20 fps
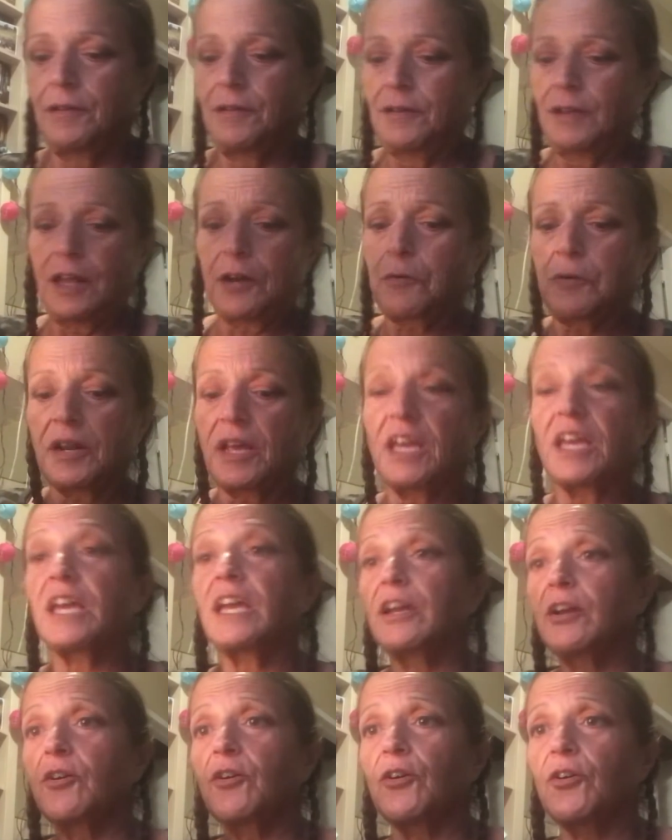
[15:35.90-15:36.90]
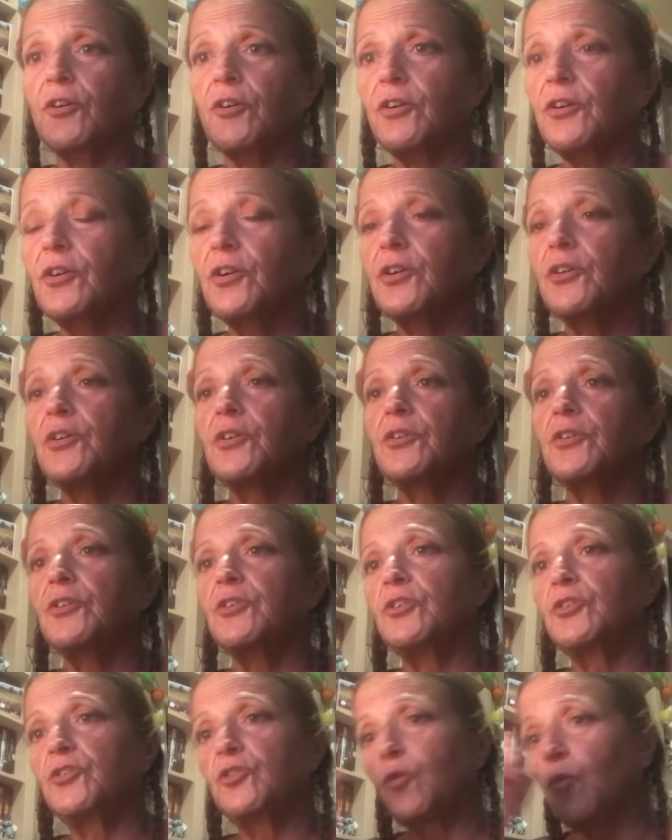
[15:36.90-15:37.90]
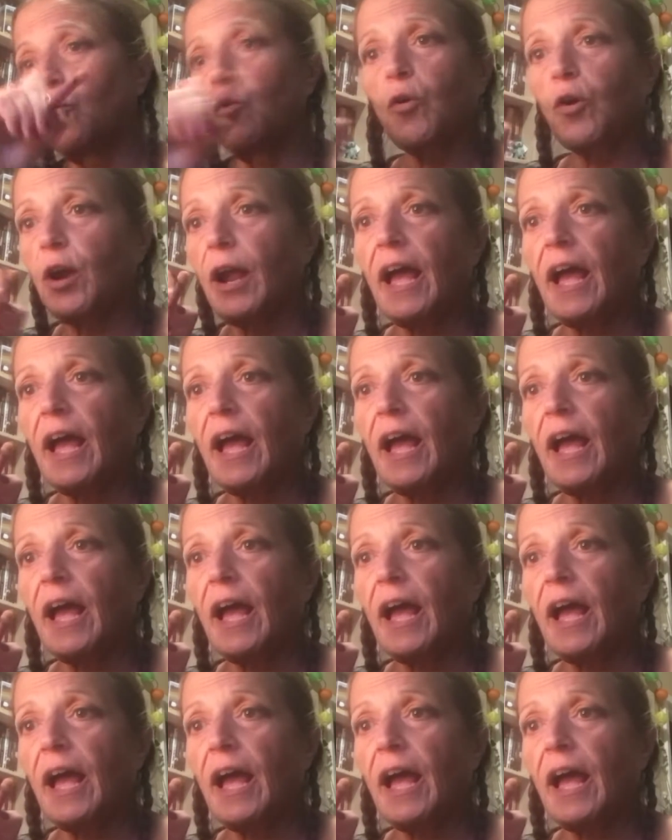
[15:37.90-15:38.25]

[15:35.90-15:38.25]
I don't want to hear your